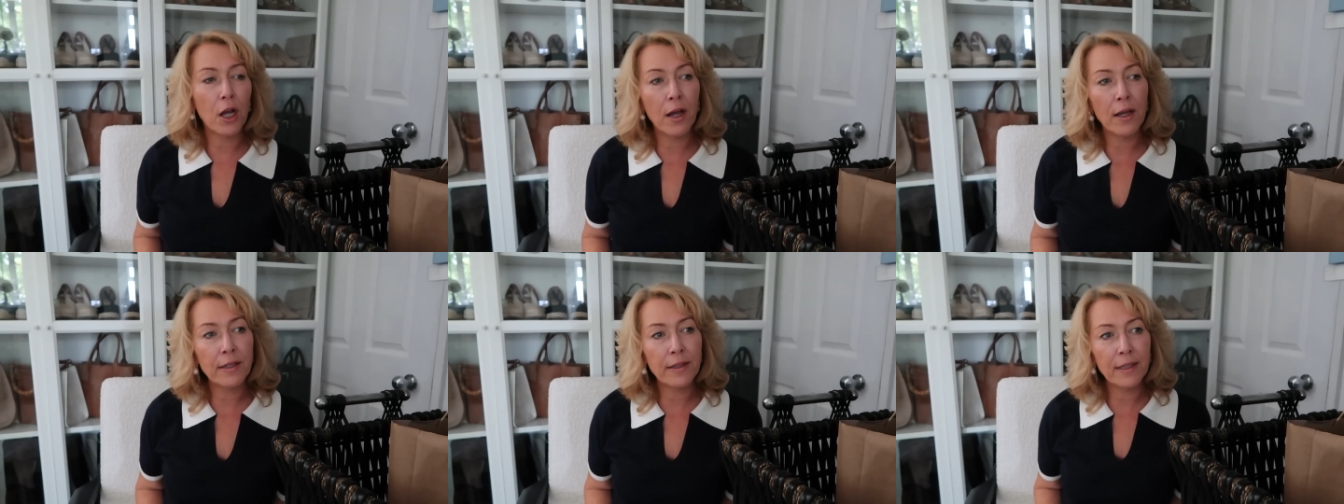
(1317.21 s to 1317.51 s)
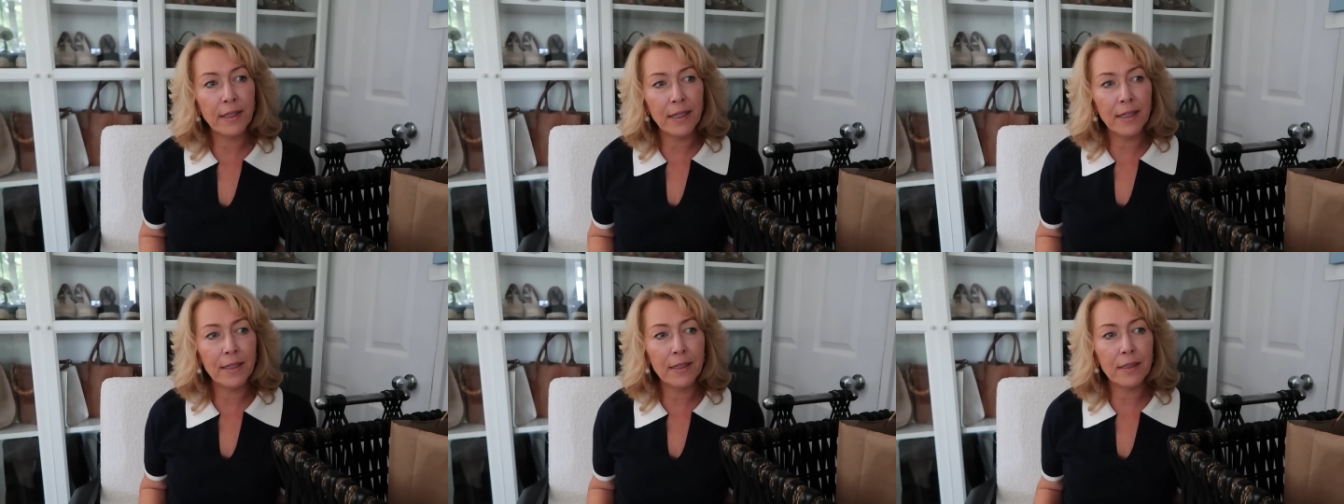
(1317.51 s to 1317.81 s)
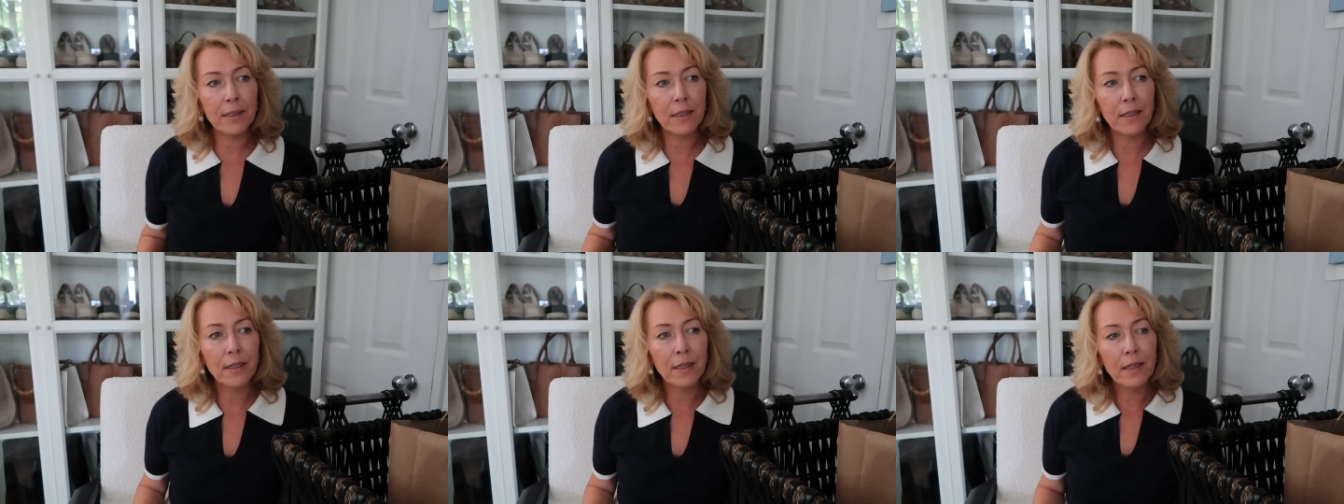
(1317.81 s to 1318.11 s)
I
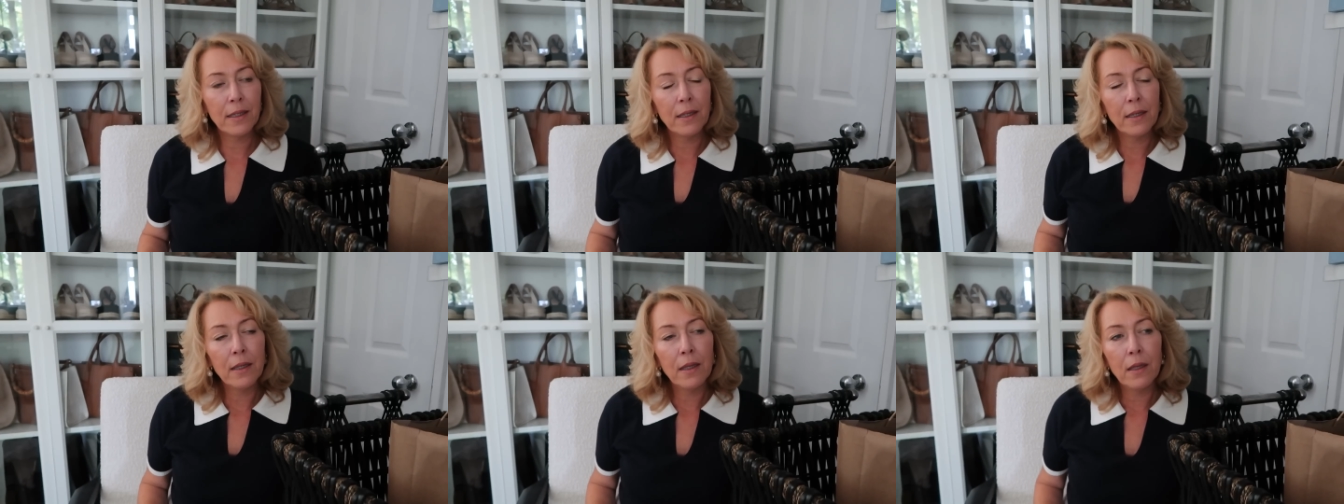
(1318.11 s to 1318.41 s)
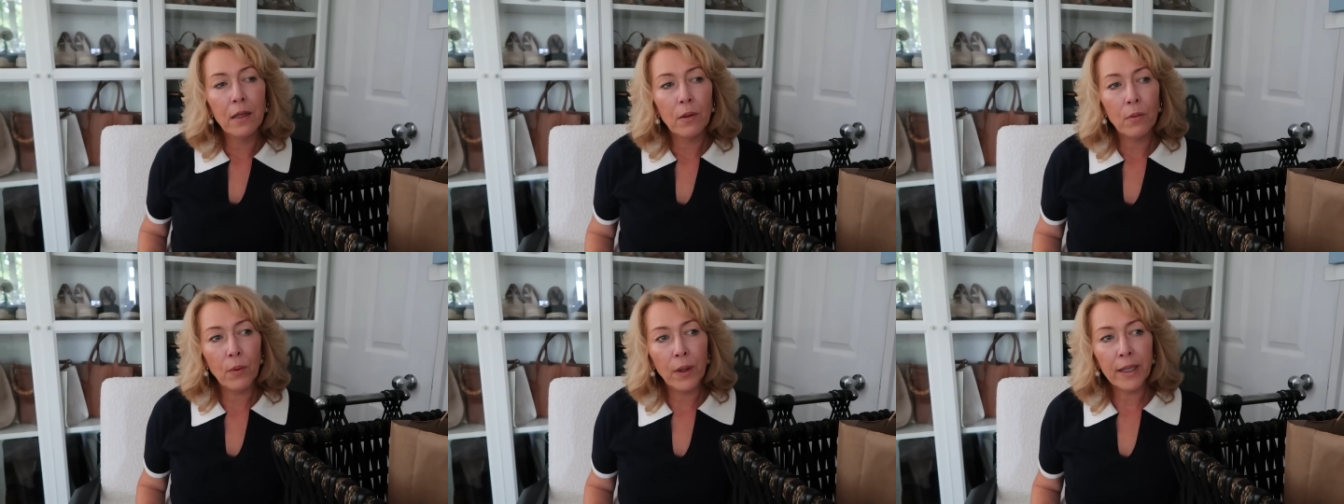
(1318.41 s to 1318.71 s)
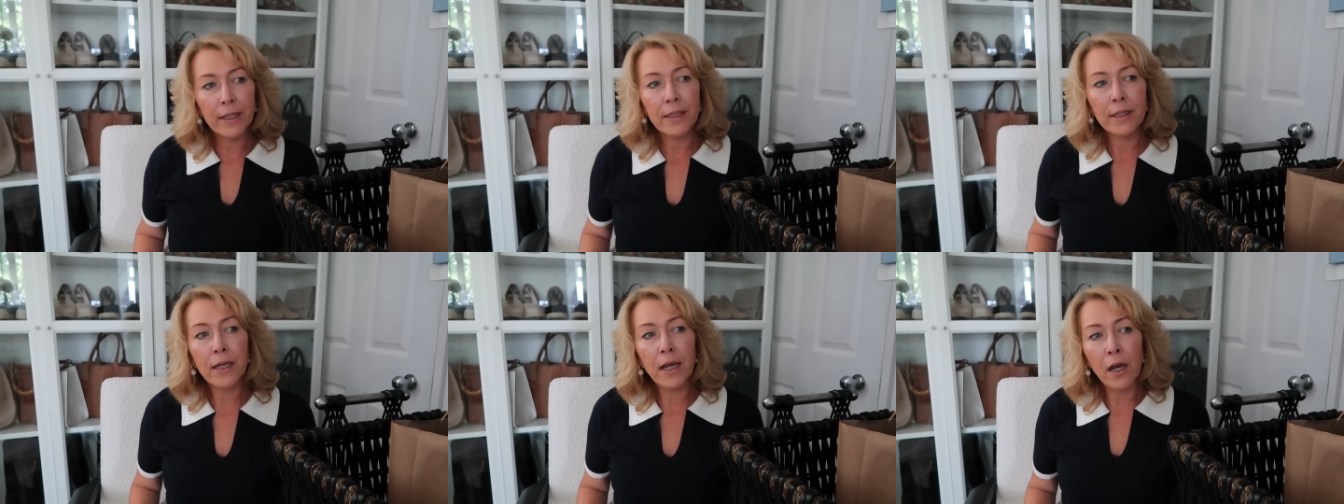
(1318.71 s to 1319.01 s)
think
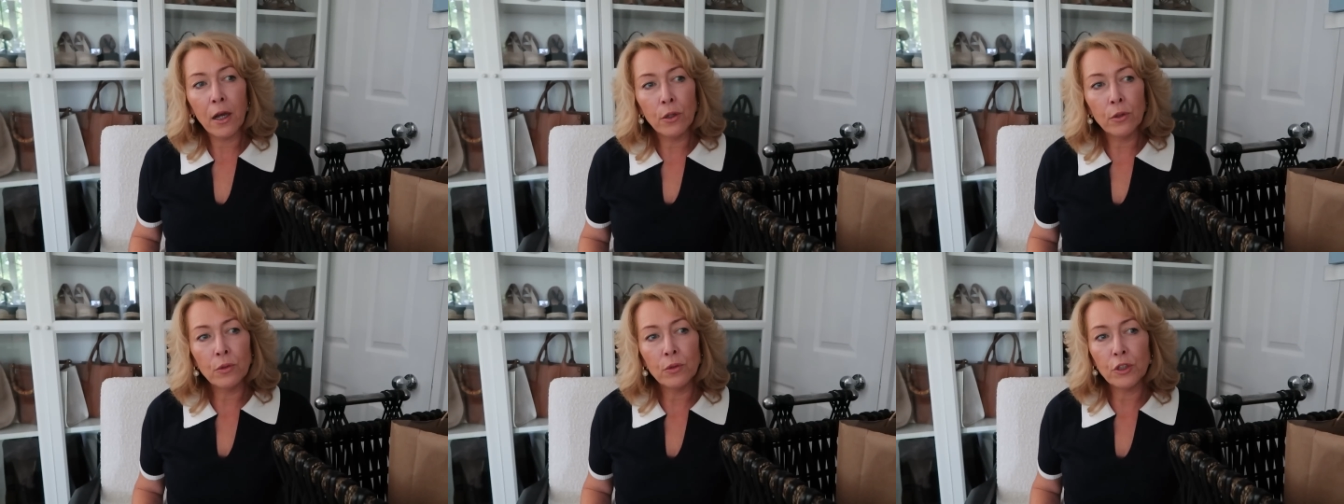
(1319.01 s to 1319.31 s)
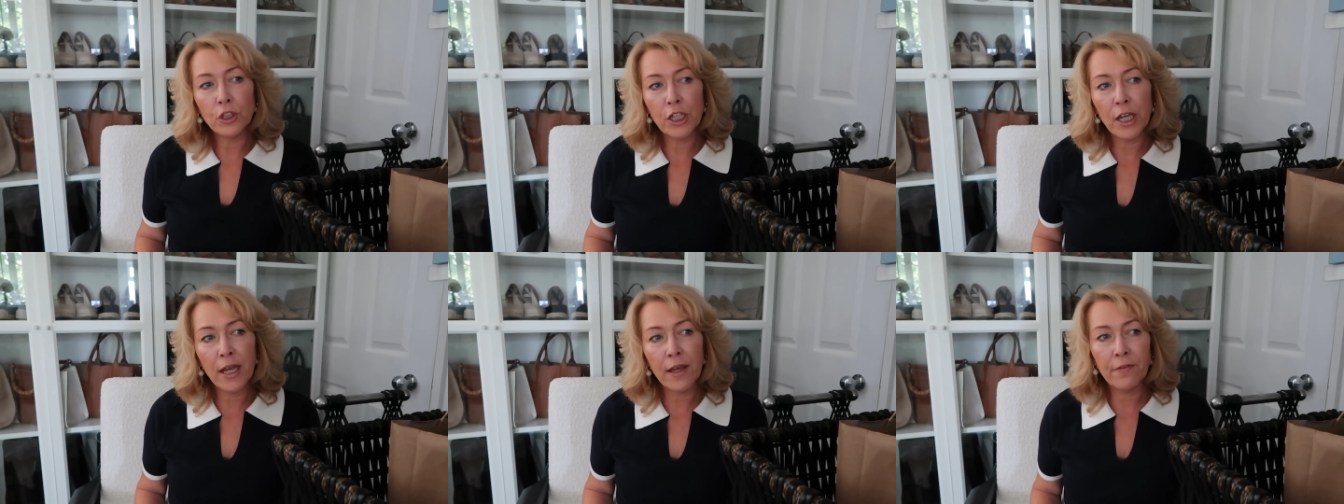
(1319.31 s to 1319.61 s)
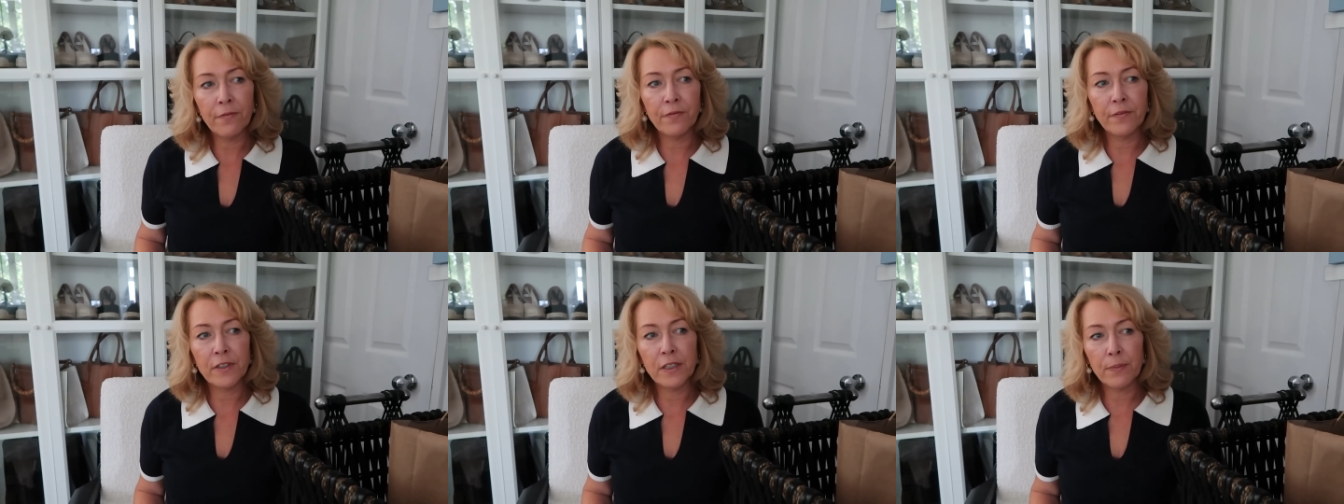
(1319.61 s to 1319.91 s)
when Coach
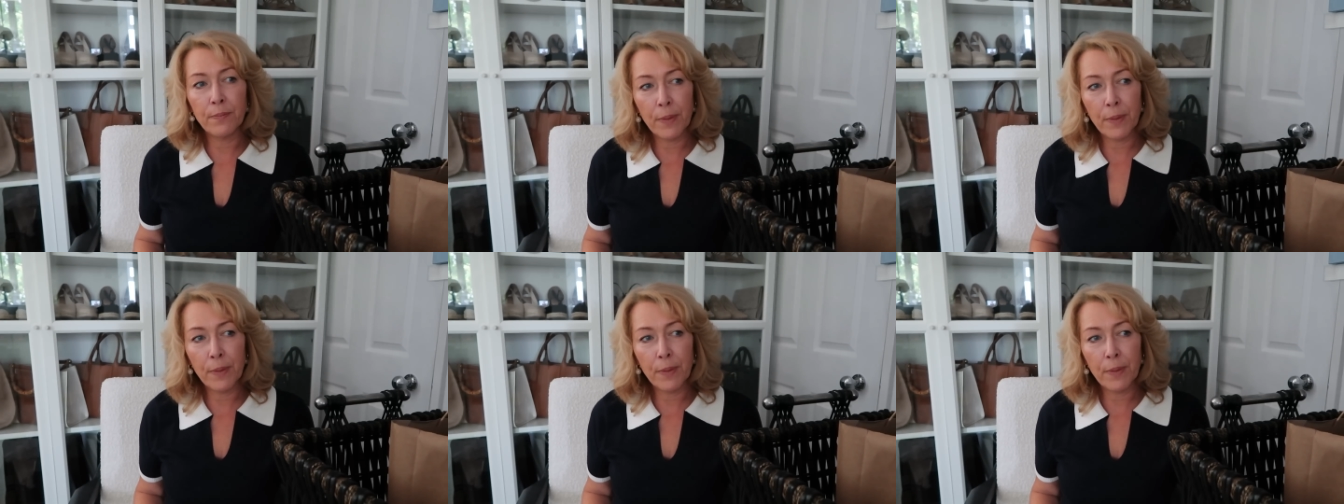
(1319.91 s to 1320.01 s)
have